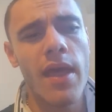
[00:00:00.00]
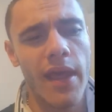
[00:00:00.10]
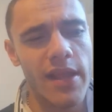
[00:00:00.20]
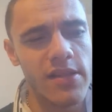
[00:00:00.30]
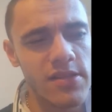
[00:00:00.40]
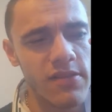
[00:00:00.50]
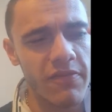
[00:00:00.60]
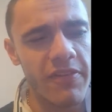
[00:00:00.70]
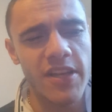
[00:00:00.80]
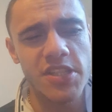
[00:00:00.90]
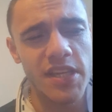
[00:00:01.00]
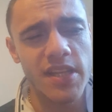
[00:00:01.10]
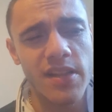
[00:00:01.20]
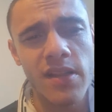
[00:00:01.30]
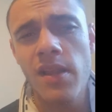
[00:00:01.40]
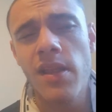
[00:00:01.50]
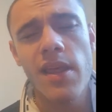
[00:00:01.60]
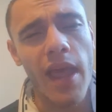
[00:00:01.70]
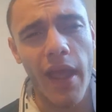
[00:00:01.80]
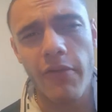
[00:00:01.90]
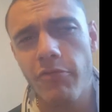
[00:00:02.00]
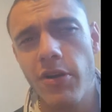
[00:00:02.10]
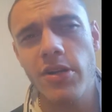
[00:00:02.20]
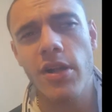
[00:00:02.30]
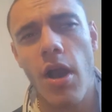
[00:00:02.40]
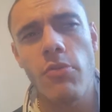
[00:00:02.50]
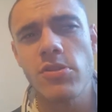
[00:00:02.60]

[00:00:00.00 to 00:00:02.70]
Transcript: he's finishing in front of goal,